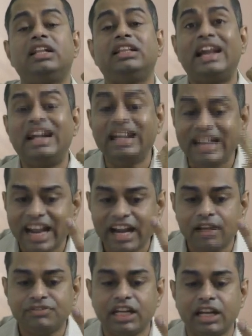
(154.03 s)
then
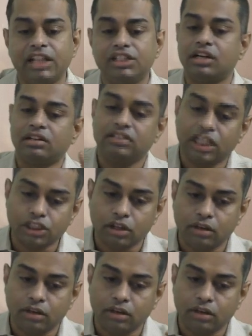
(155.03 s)
date of signature. That's all.